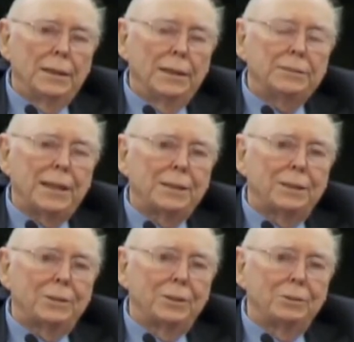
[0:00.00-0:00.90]
His
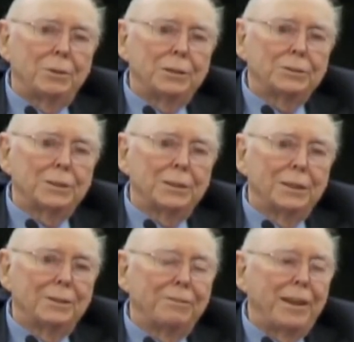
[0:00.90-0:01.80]
attitude was that
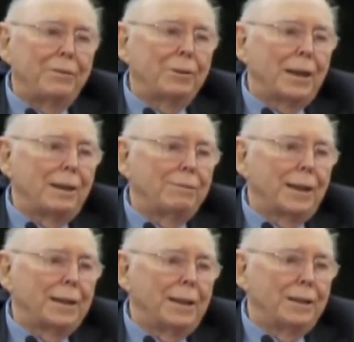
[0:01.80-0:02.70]
in a favored life
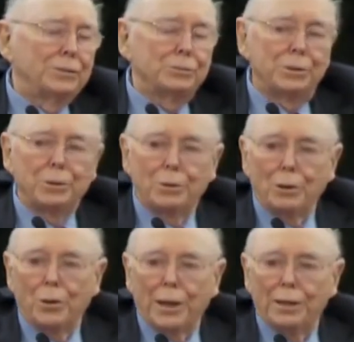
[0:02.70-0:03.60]
like his, when you were
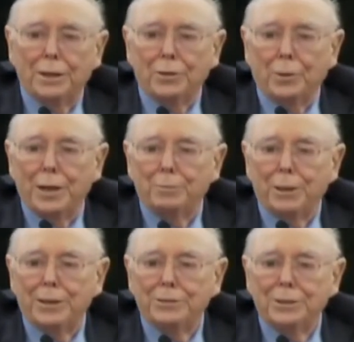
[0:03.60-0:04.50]
located in the right
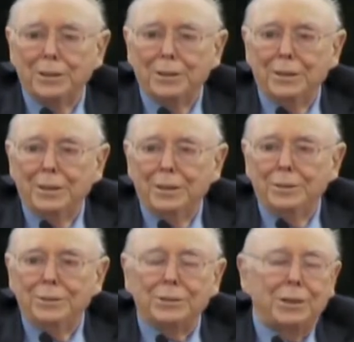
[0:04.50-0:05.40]
place,
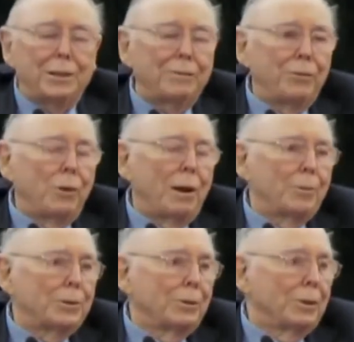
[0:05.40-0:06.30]
you just got a few
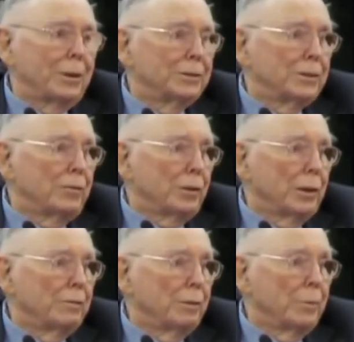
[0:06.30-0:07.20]
opportunities if you
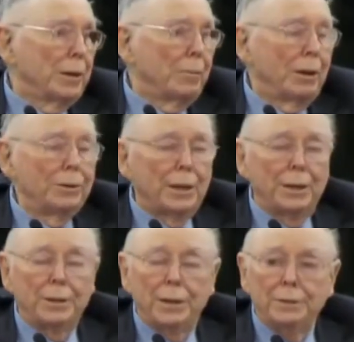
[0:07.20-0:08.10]
lived to be about
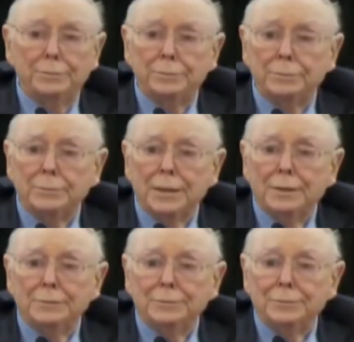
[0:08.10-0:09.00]
90.
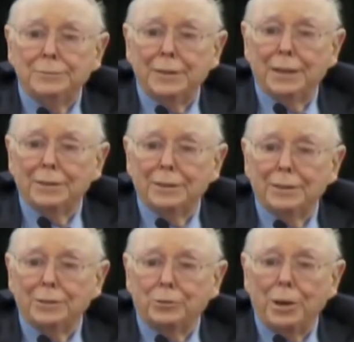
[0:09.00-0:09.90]

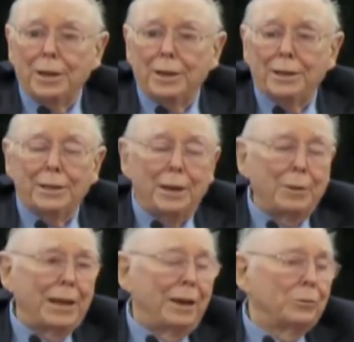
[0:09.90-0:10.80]
And the trick in
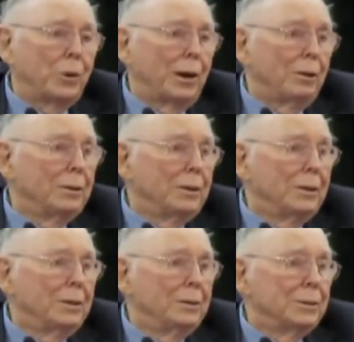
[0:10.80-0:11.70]
coming out well
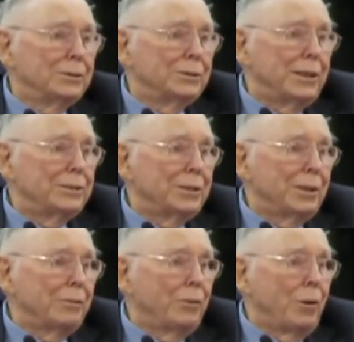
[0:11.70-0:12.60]
was
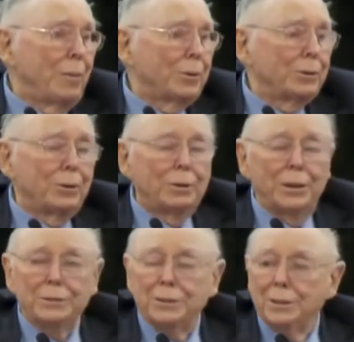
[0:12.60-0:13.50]
seizing a few
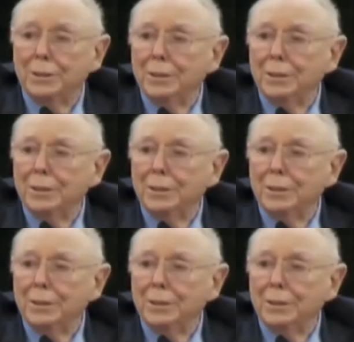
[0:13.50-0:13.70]
opportunities